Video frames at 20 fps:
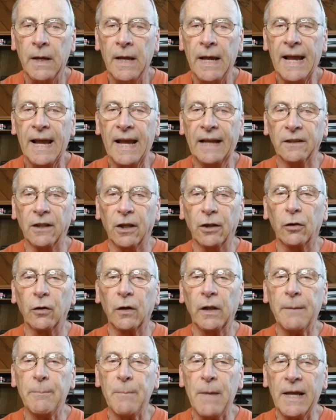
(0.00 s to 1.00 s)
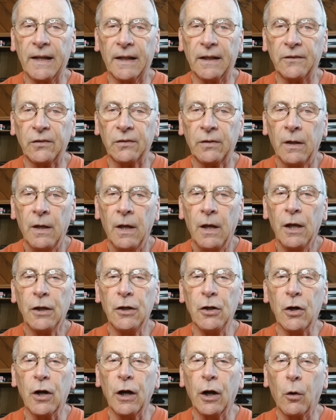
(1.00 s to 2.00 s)
In literally minutes,
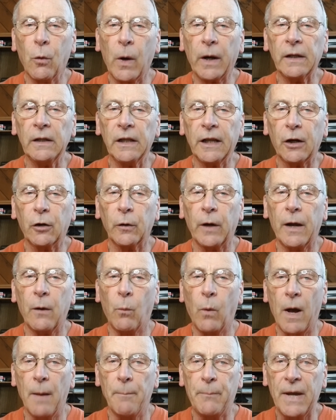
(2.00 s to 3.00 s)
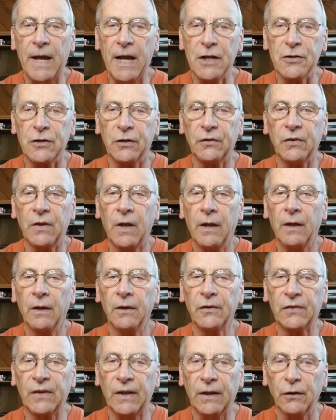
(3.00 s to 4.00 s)
you can quickly create web pages,
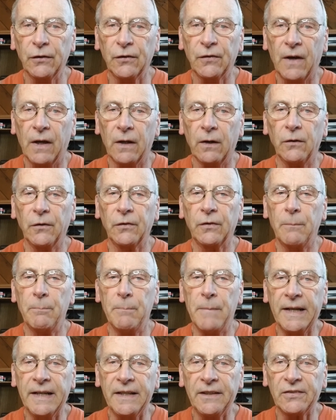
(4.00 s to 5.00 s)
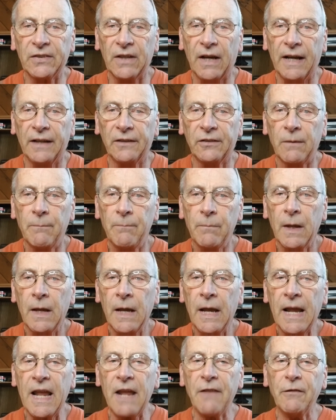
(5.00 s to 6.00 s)
sales funnels, mini sites,
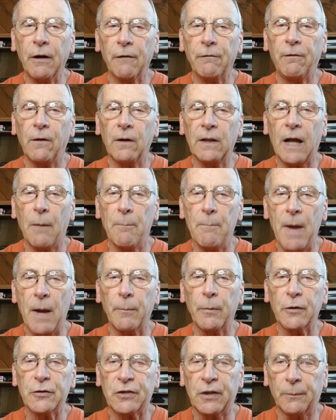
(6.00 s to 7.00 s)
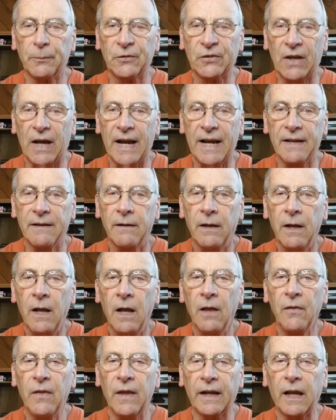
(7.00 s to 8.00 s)
even a full-out membership site
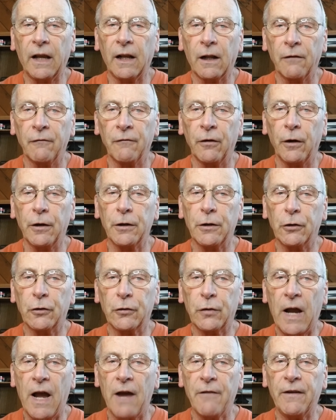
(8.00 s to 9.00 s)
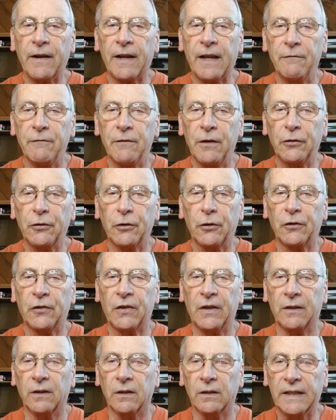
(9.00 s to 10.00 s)
that can convert your traffic and visitors
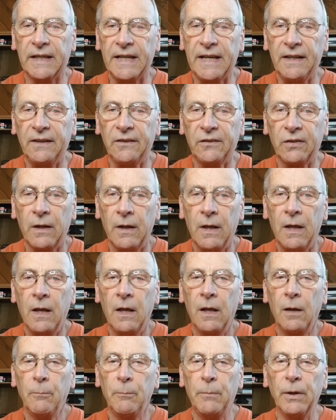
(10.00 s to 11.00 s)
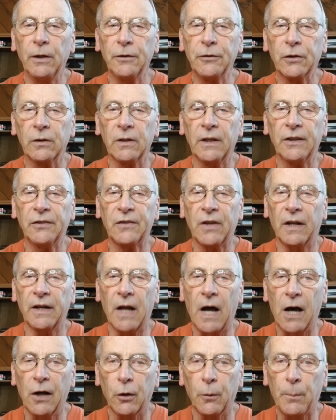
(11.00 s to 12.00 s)
into leads, build your list on
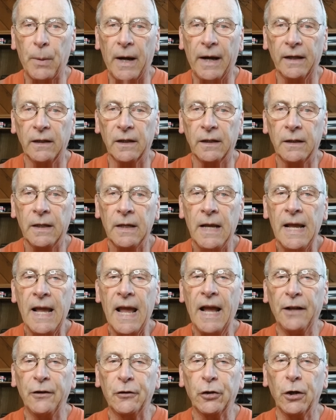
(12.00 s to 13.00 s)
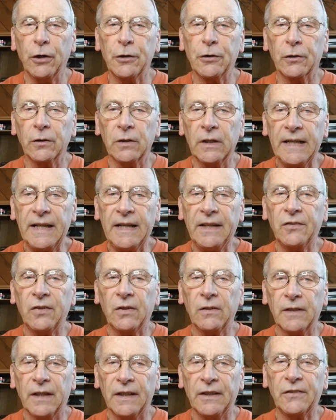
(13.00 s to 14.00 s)
autopilot, and turn your leads,
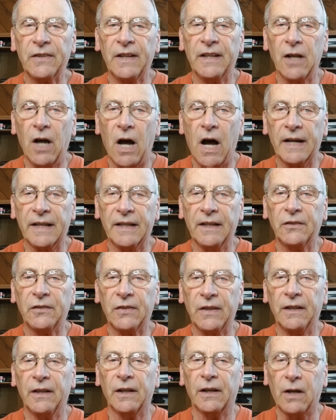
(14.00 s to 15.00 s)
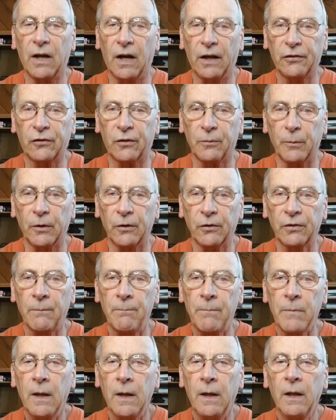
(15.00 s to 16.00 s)
list, and audience into customers.
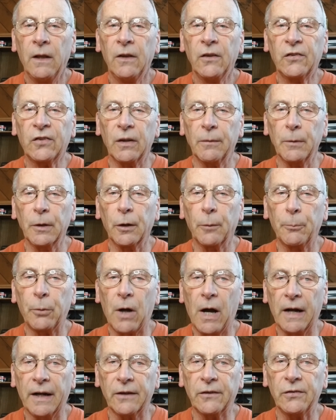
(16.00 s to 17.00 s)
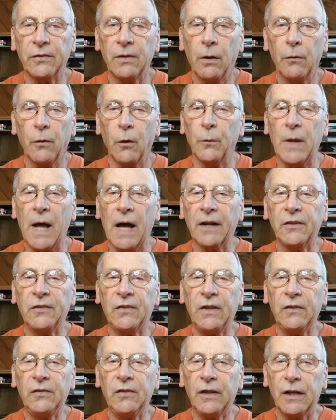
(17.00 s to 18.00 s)
Similar products, though not as
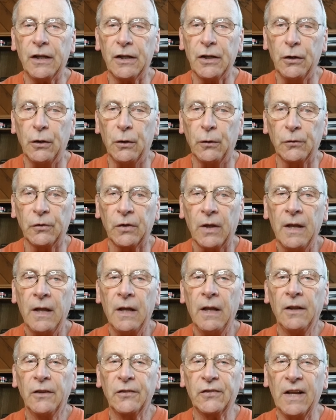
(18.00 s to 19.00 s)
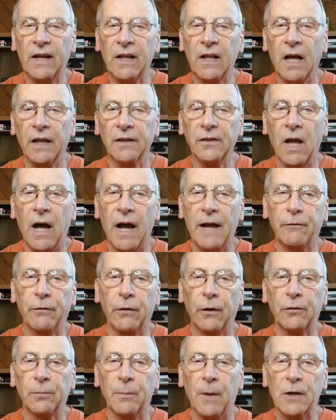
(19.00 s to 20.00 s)
easy to use, sell online for
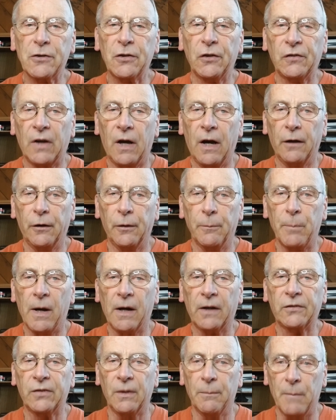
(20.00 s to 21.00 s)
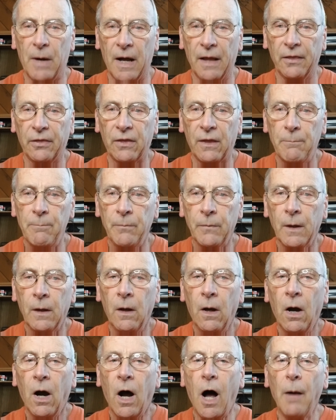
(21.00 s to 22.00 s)
as much as a hundred bucks a month.
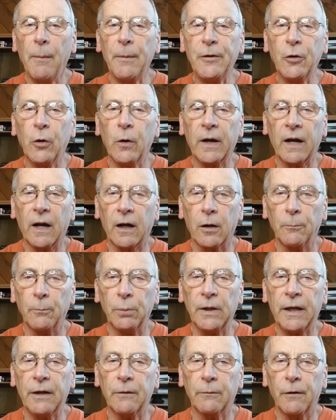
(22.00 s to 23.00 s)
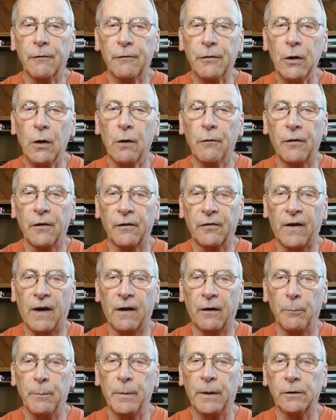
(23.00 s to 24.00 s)
I'll be doing a complete review of the
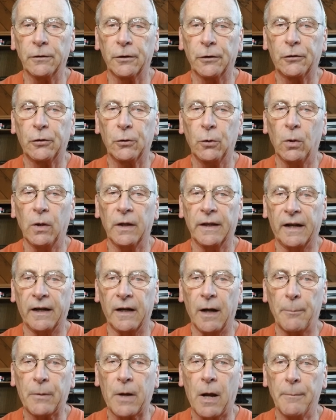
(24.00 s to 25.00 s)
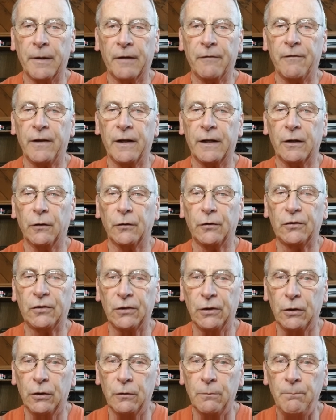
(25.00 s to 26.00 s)
Funnel Builder tool in an upcoming video
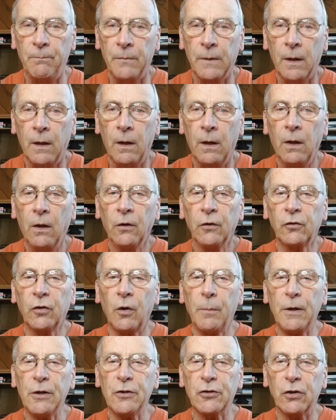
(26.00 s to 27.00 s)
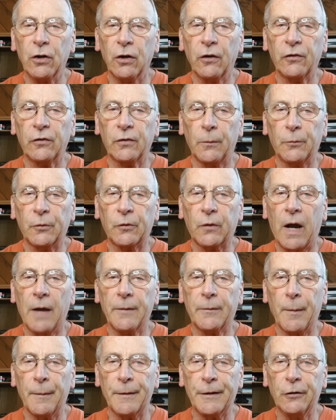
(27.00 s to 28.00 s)
soon, so be sure to subscribe
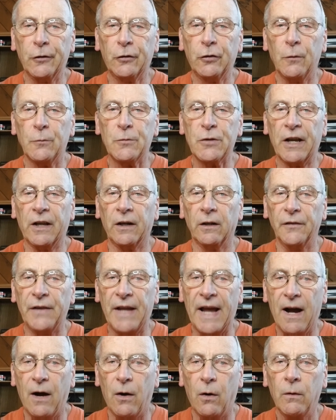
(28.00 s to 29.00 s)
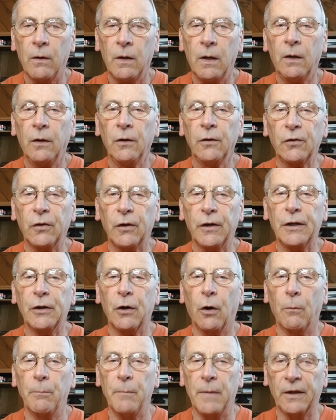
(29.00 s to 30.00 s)
to my YouTube channel now so you
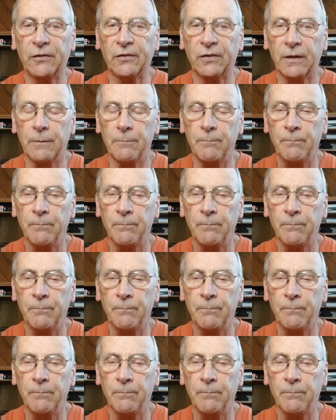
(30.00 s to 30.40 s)
don't miss it.